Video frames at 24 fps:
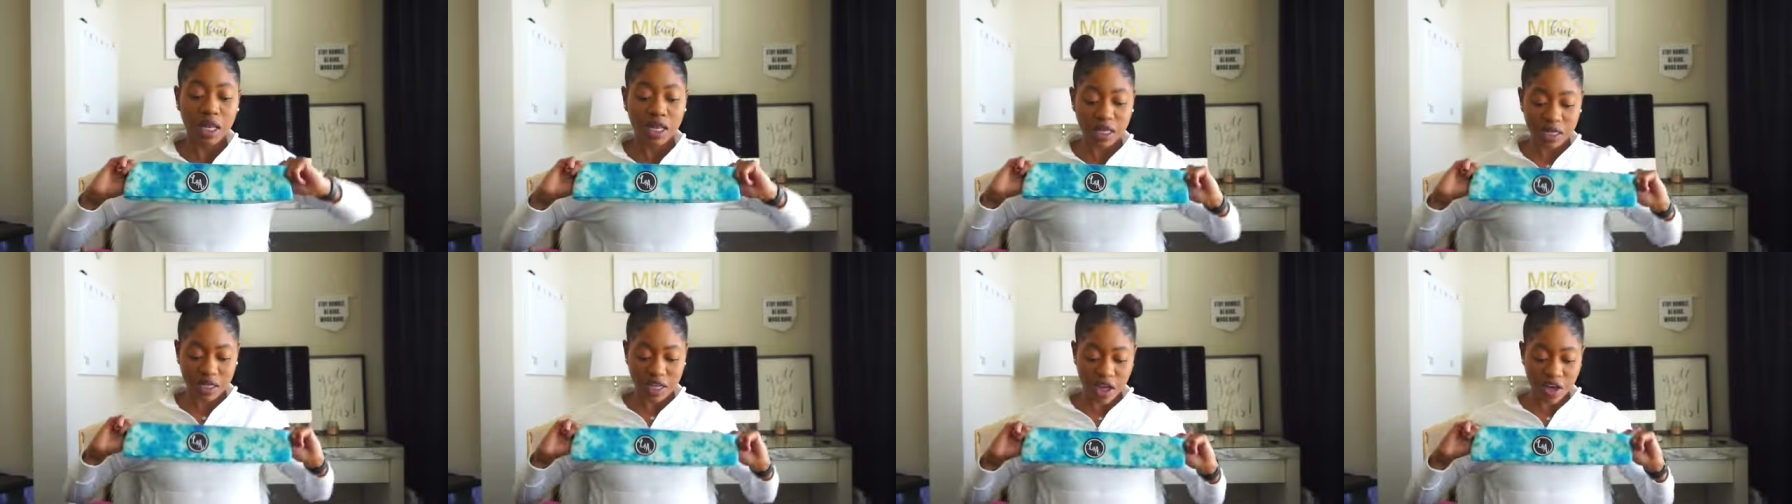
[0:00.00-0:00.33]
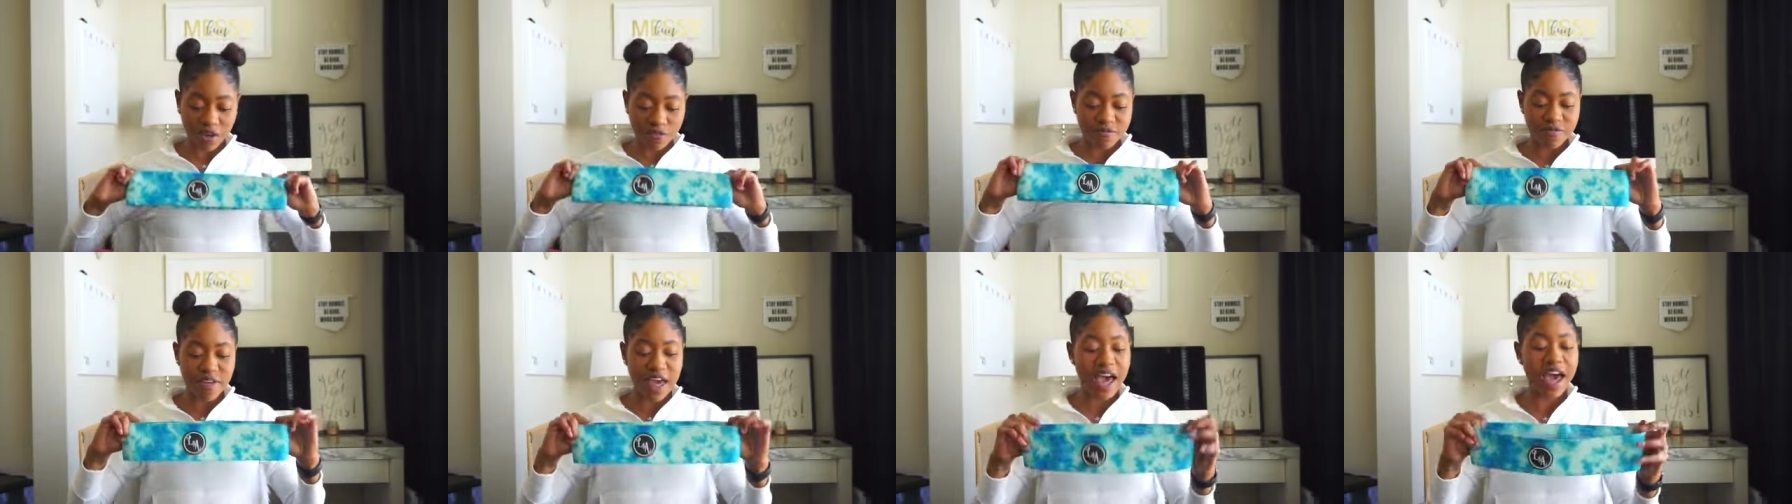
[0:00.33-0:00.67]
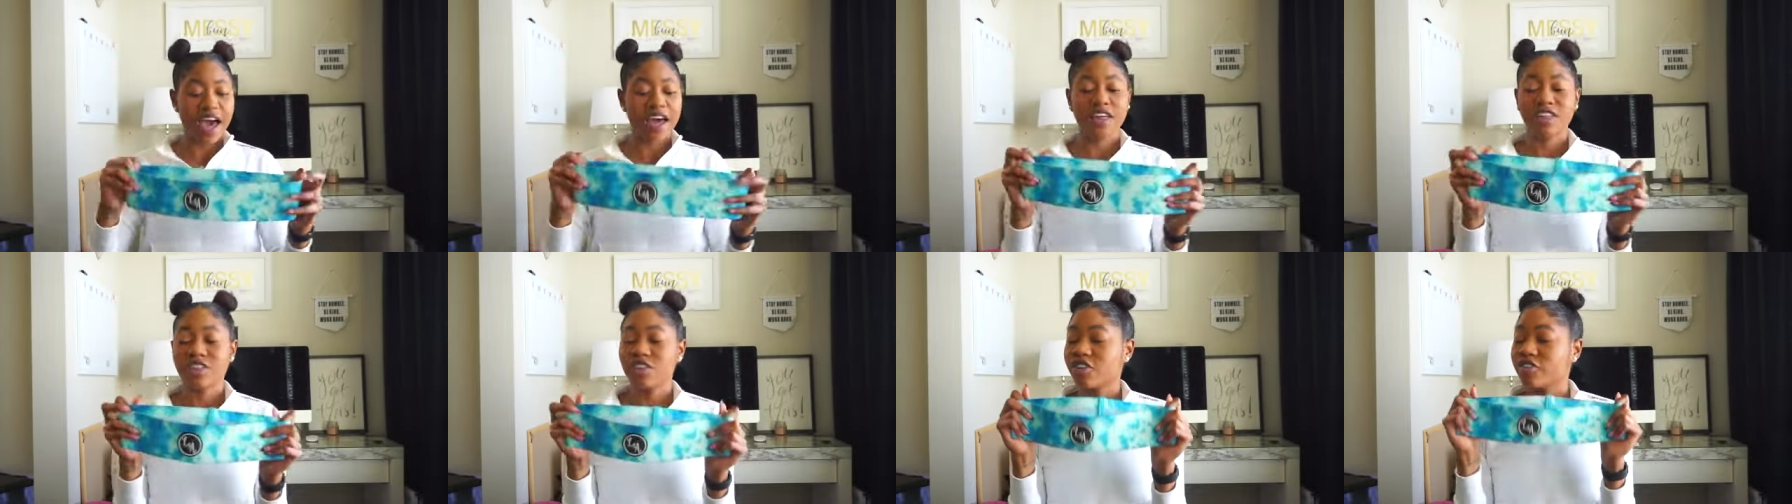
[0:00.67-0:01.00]
love
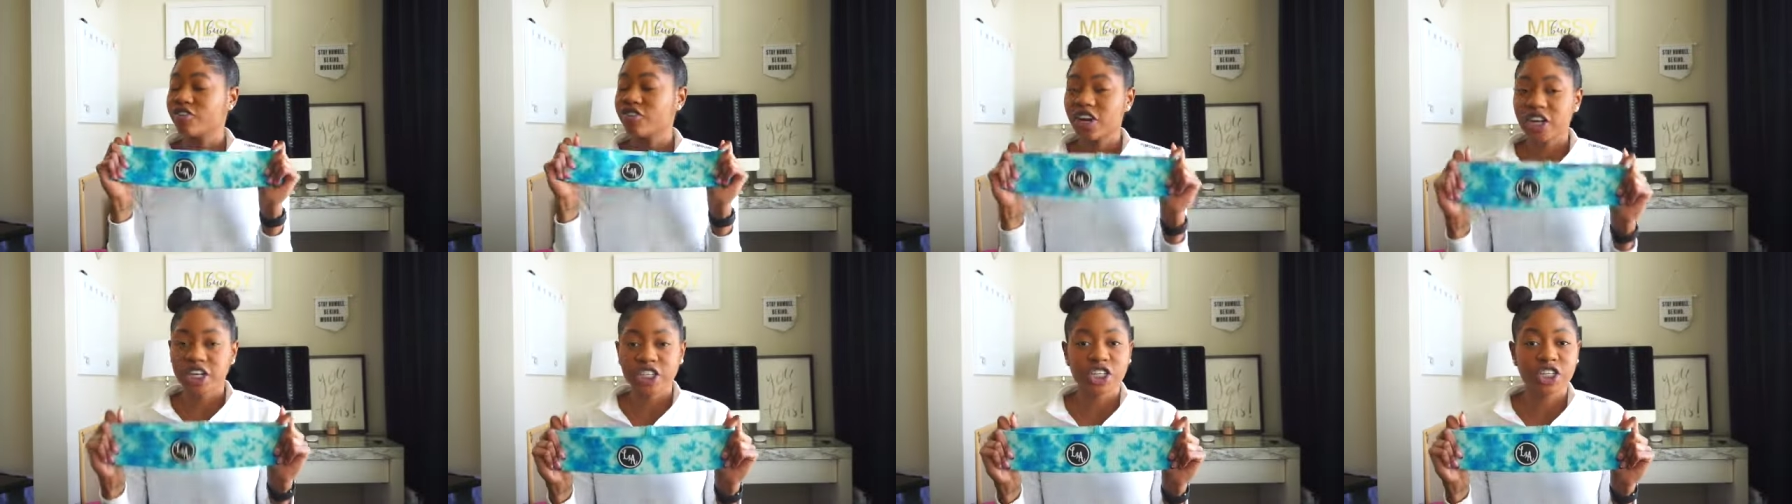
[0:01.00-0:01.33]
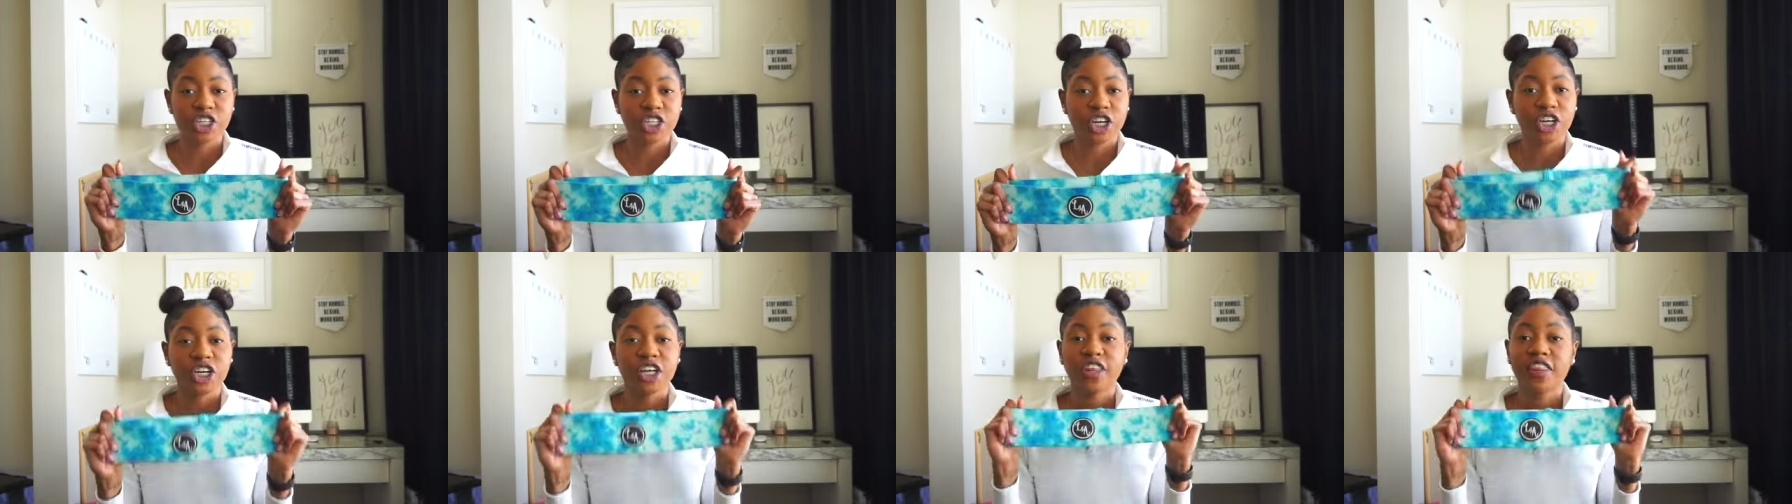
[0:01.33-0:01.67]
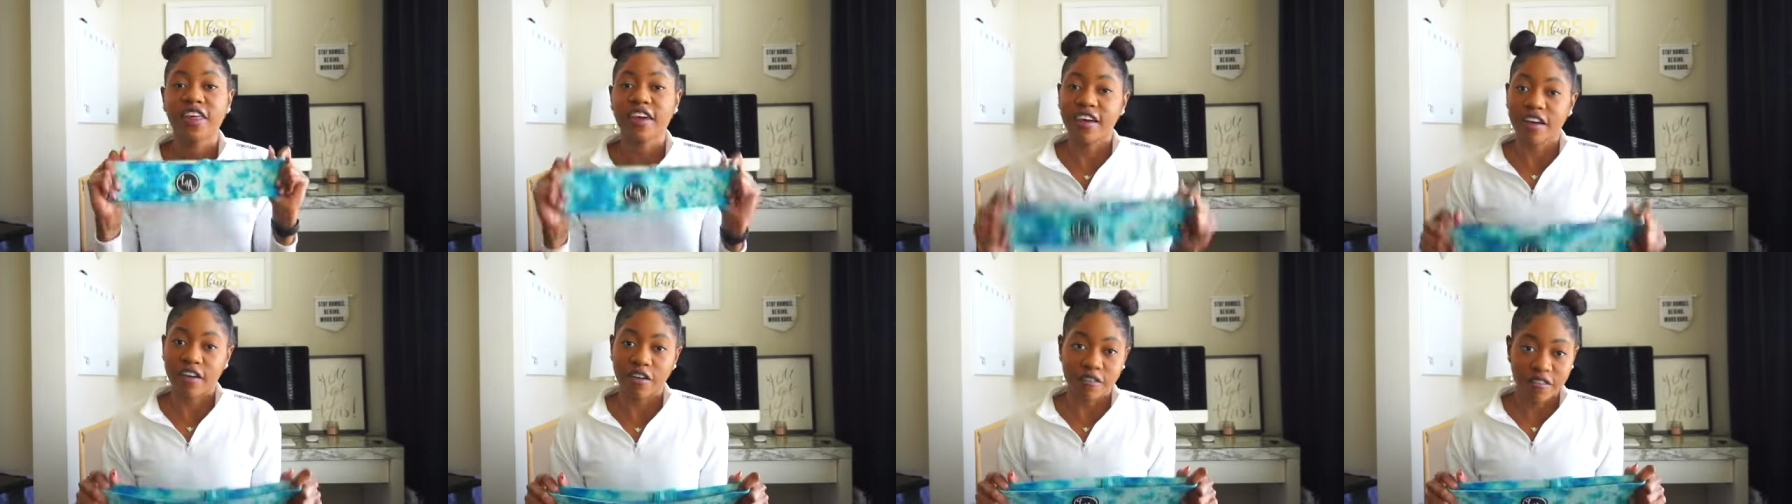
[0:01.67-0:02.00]
that they're very sturdy
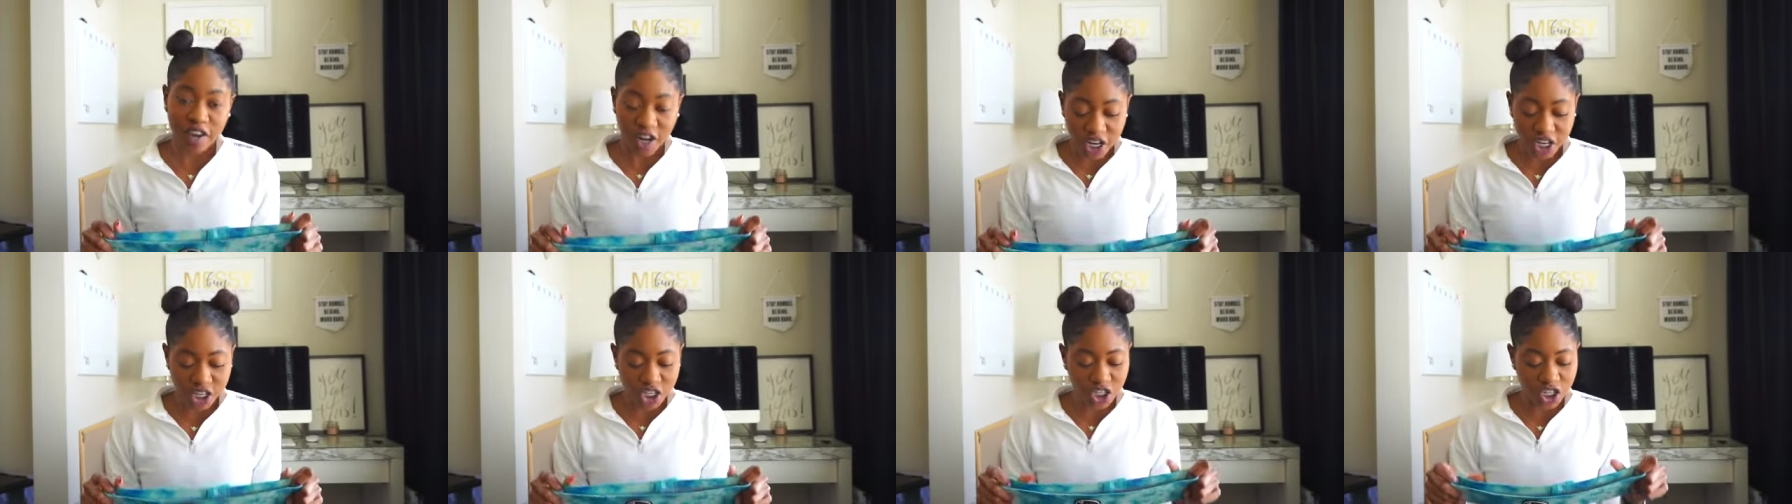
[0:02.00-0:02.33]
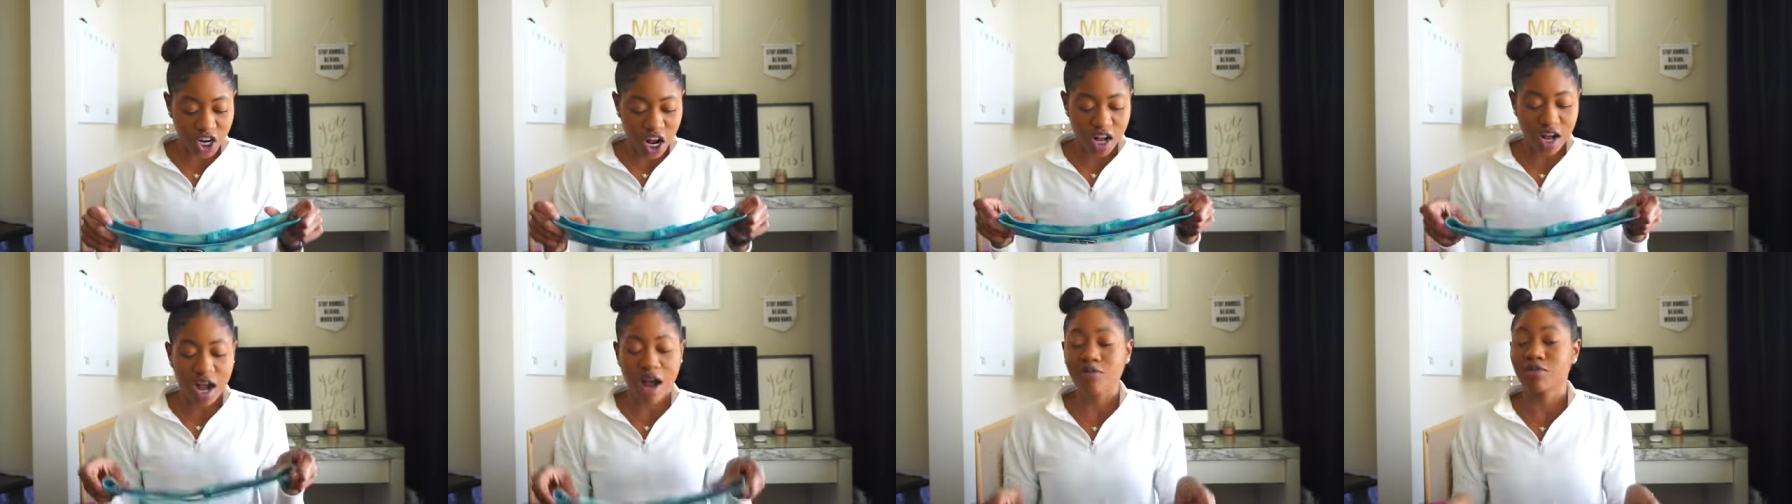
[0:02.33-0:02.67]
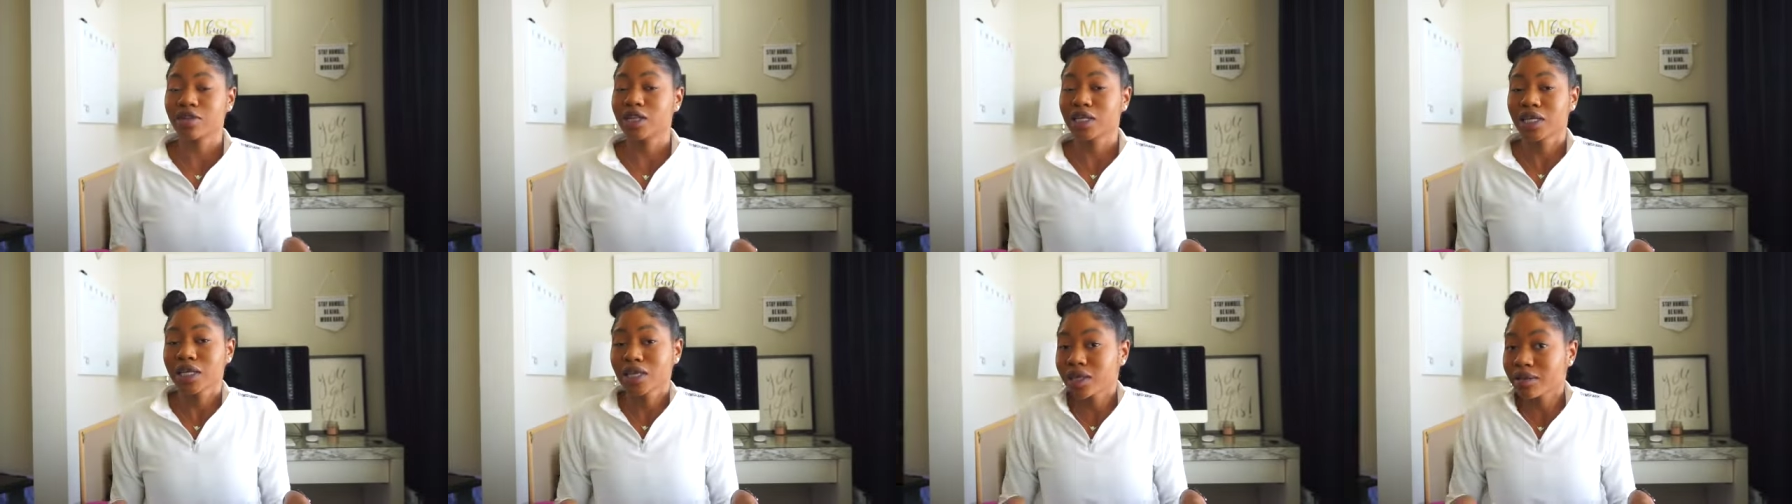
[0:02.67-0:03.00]
they are very strong i will
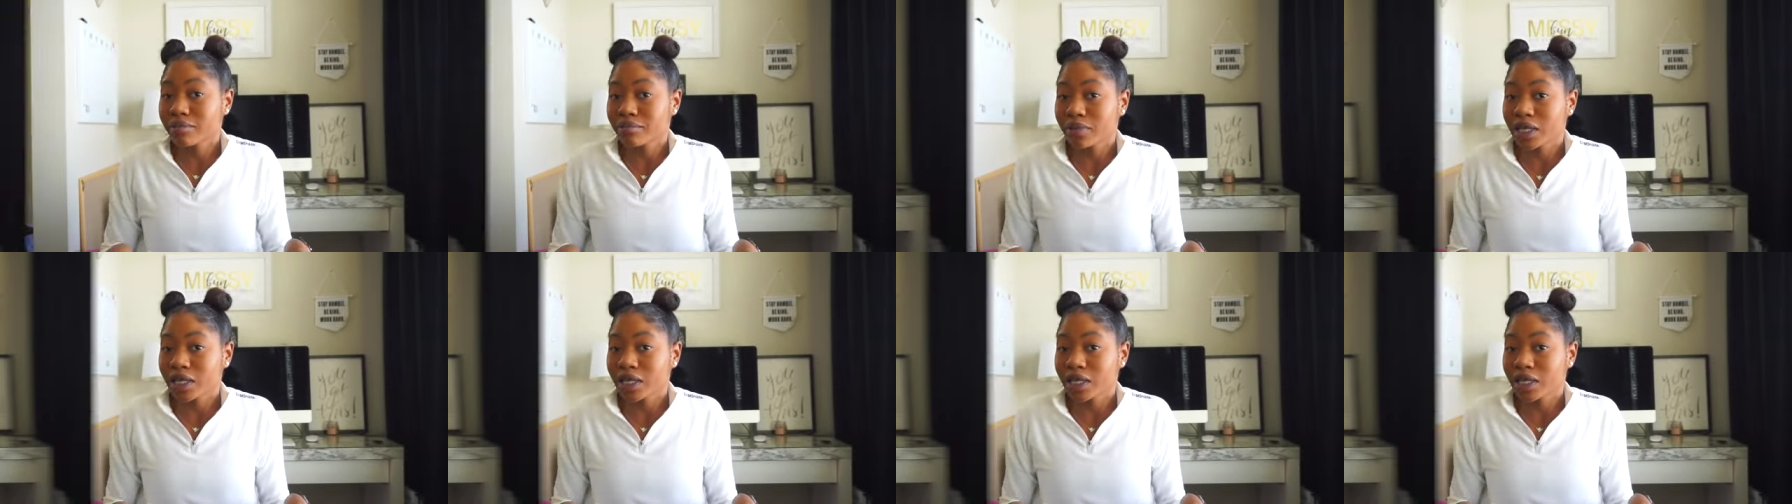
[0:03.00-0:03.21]
link them